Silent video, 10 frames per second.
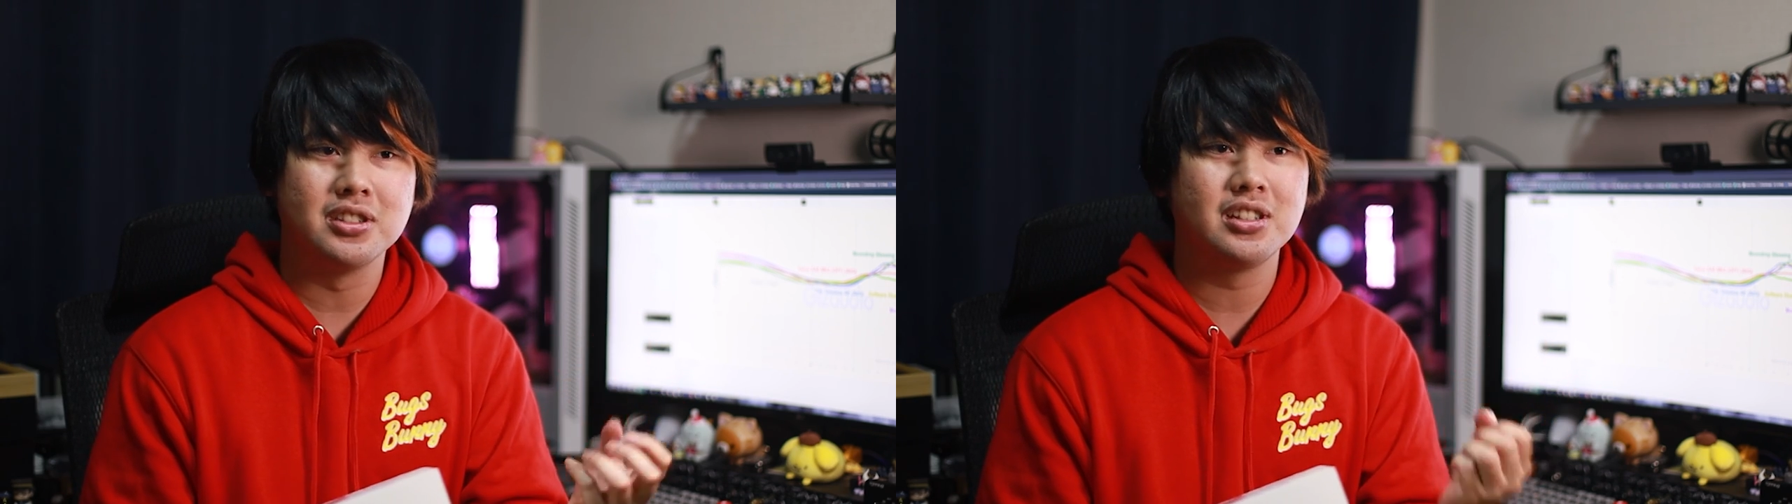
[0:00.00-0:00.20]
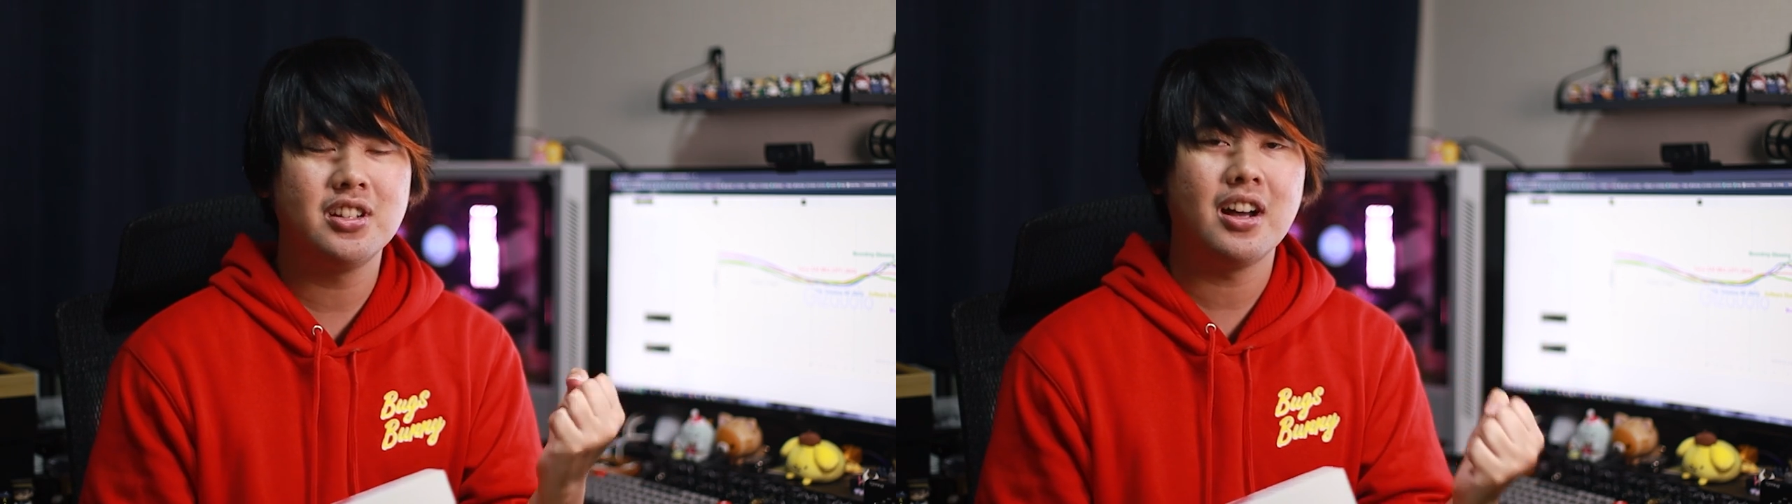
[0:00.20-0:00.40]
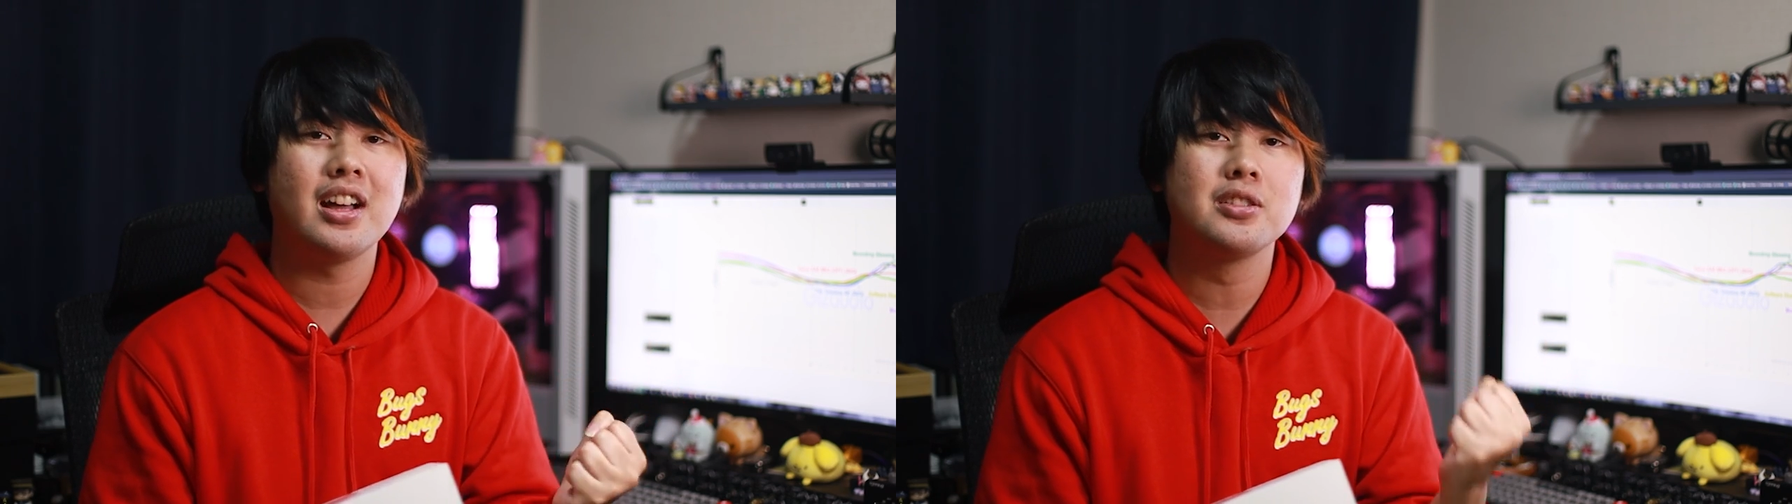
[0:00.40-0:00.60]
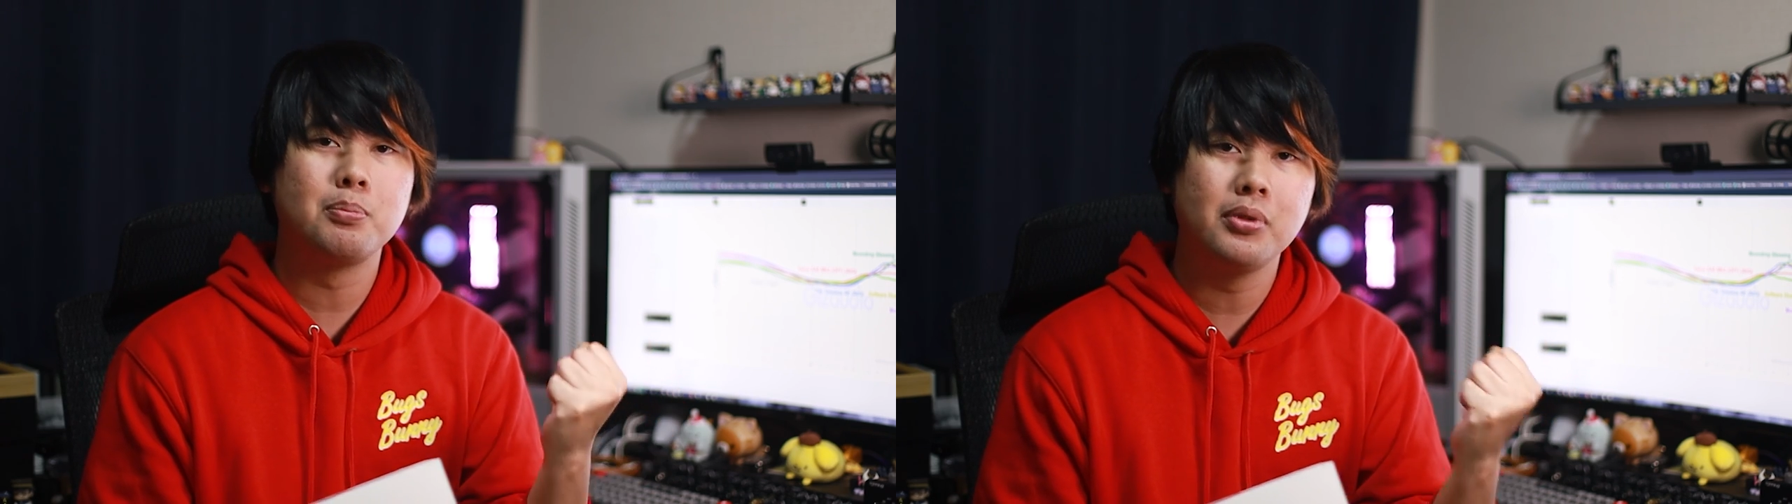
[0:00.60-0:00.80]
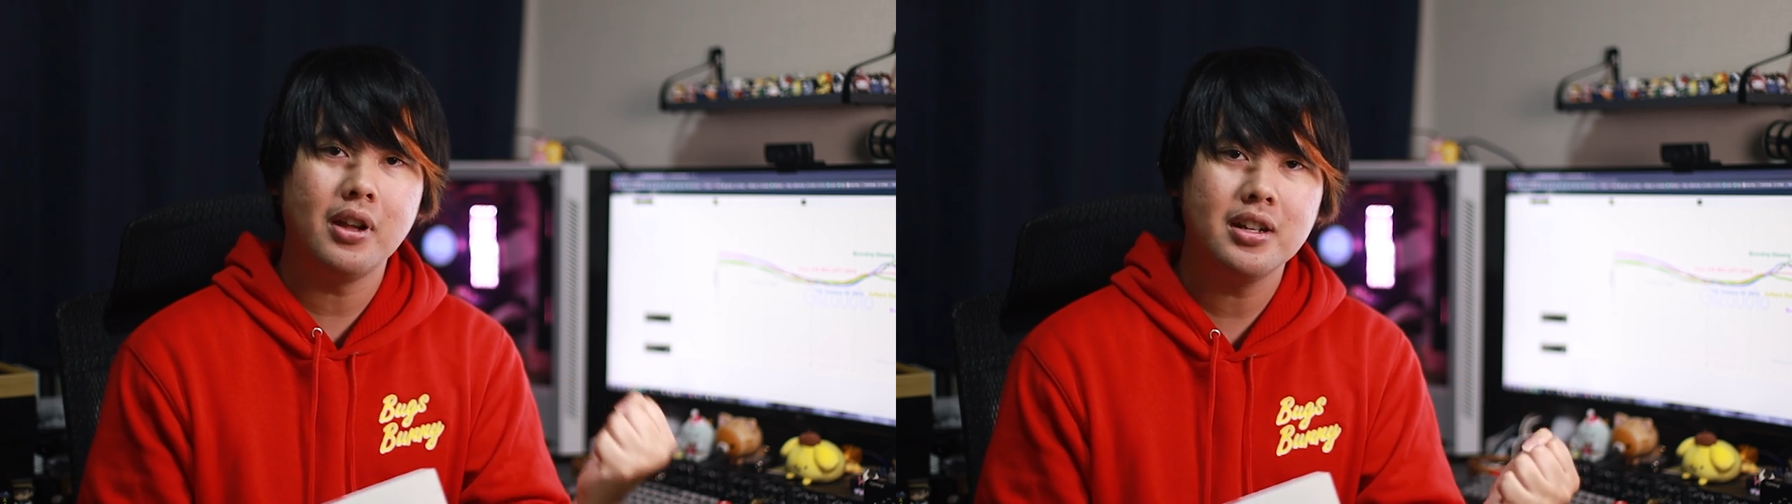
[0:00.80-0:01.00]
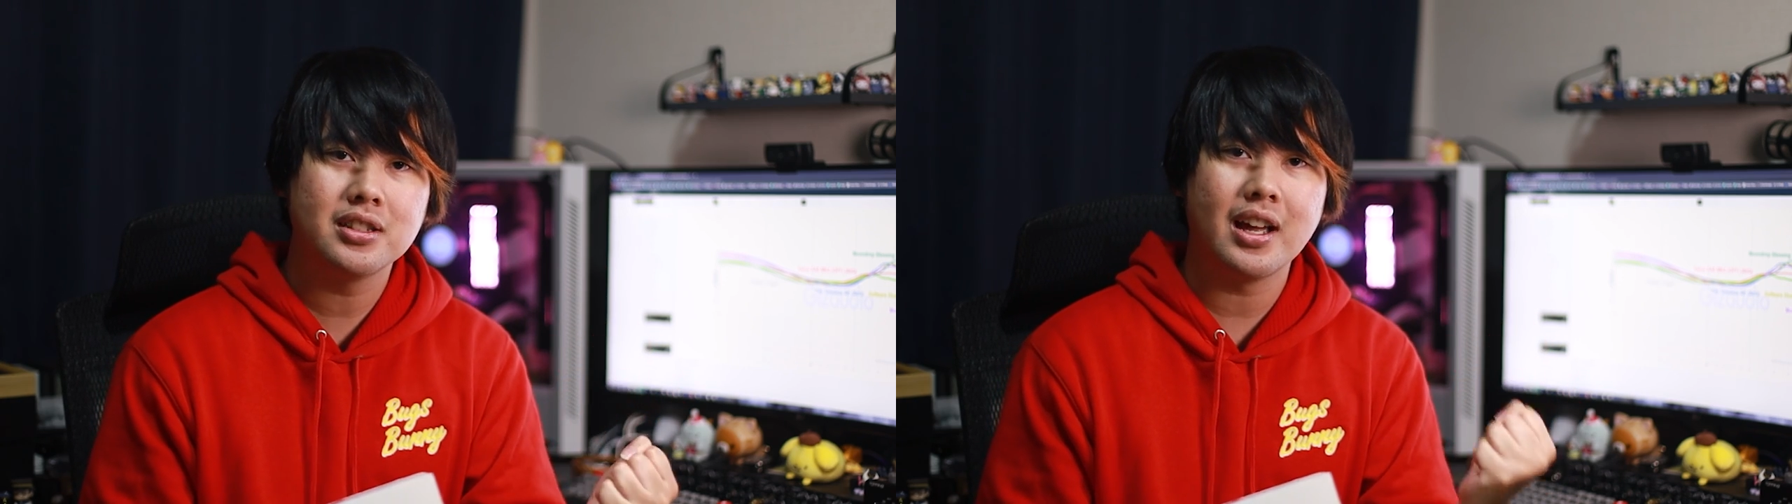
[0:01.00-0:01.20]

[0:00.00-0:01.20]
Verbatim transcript: It's not as blunt